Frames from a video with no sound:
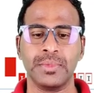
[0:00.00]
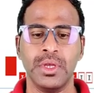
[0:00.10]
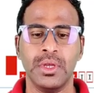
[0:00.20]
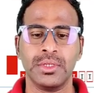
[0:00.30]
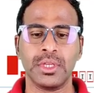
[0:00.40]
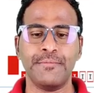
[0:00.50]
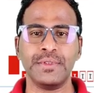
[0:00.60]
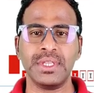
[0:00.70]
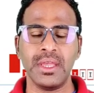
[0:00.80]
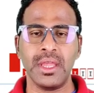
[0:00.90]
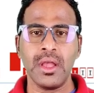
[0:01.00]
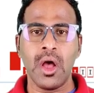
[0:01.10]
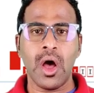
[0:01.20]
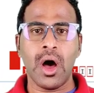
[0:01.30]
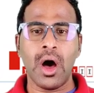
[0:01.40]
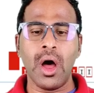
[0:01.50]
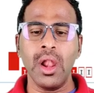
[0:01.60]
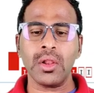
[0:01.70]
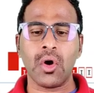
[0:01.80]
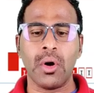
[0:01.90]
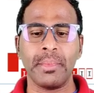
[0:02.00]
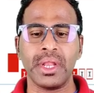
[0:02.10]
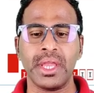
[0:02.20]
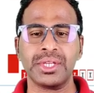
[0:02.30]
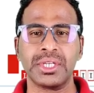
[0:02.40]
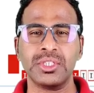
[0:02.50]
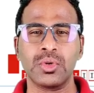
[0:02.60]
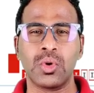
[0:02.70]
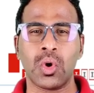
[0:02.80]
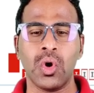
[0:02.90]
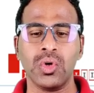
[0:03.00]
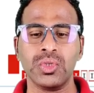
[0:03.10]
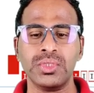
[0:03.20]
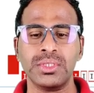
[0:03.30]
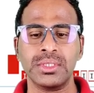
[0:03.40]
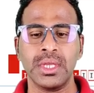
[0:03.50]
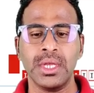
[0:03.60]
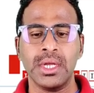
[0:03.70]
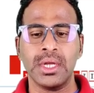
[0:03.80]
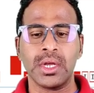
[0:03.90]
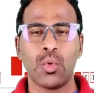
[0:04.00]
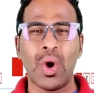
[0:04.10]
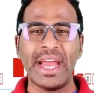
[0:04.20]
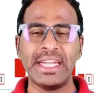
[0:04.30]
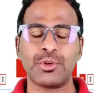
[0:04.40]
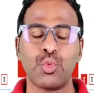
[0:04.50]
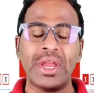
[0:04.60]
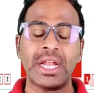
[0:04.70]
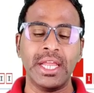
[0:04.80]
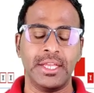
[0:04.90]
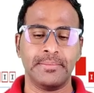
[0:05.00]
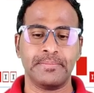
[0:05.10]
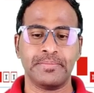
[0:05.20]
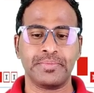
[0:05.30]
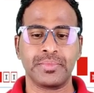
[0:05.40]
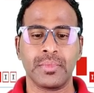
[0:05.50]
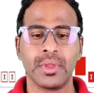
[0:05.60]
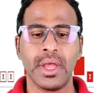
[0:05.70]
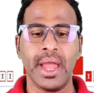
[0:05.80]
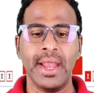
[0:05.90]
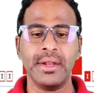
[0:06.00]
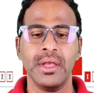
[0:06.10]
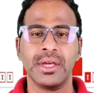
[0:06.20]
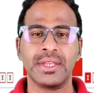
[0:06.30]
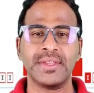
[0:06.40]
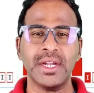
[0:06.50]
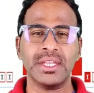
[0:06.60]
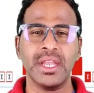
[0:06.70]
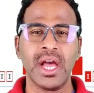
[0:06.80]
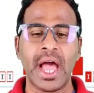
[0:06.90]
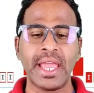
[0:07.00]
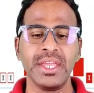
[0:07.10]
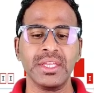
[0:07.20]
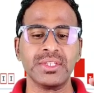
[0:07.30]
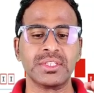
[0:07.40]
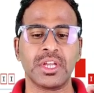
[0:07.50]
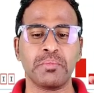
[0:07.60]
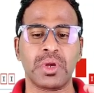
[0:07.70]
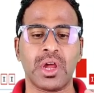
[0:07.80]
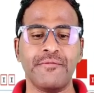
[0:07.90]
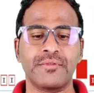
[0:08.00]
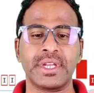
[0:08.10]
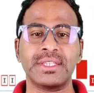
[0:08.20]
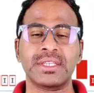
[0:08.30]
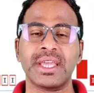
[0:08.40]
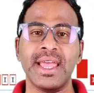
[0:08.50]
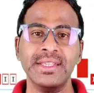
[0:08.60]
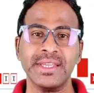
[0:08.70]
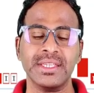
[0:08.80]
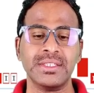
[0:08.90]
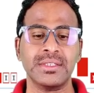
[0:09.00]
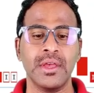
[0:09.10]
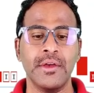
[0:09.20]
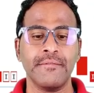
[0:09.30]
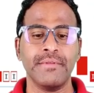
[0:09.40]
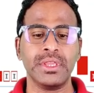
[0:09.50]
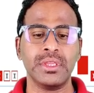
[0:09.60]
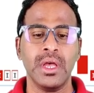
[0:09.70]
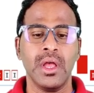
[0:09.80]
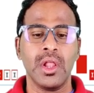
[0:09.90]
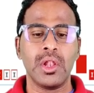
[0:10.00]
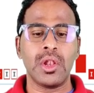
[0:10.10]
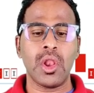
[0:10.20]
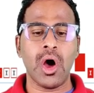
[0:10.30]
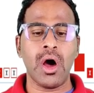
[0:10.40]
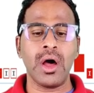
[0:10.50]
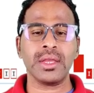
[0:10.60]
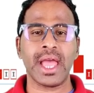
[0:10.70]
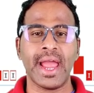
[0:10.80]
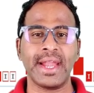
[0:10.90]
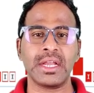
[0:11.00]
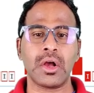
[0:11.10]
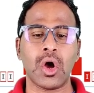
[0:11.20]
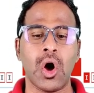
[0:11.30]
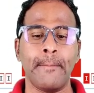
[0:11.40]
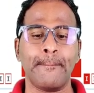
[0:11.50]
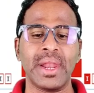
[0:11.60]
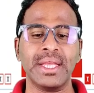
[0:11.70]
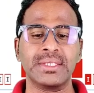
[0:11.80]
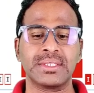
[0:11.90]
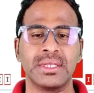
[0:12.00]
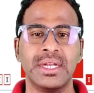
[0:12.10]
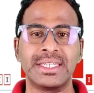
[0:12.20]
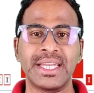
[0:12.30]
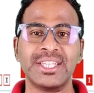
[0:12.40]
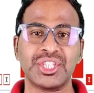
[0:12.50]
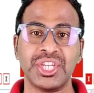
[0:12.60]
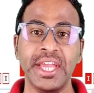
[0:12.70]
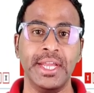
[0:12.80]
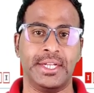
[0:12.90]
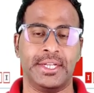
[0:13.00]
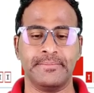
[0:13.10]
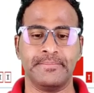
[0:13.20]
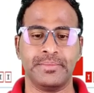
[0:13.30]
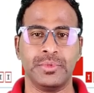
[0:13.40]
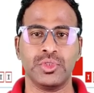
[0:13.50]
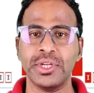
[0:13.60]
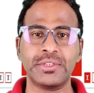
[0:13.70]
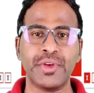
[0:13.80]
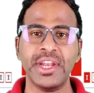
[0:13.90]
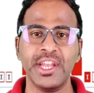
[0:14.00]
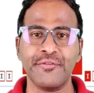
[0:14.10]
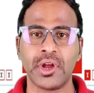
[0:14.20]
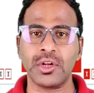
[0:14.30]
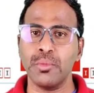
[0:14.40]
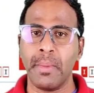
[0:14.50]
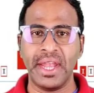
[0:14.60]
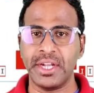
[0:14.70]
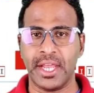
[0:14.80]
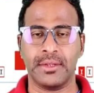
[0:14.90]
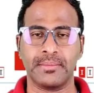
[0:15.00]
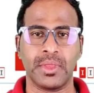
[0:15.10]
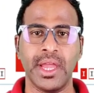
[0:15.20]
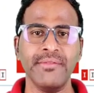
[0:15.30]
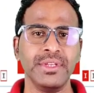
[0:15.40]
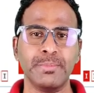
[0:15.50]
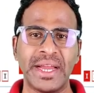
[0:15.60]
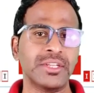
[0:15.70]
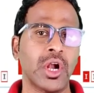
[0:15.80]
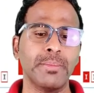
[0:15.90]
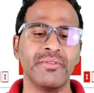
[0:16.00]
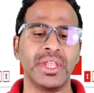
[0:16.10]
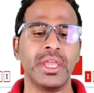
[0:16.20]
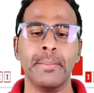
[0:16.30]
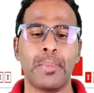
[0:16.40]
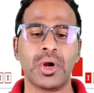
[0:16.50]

So if you see, all combinations grows quite quickly and result in a highest number of test cases with long and complex test sheet. So it's very difficult to maintain, and which might not be very important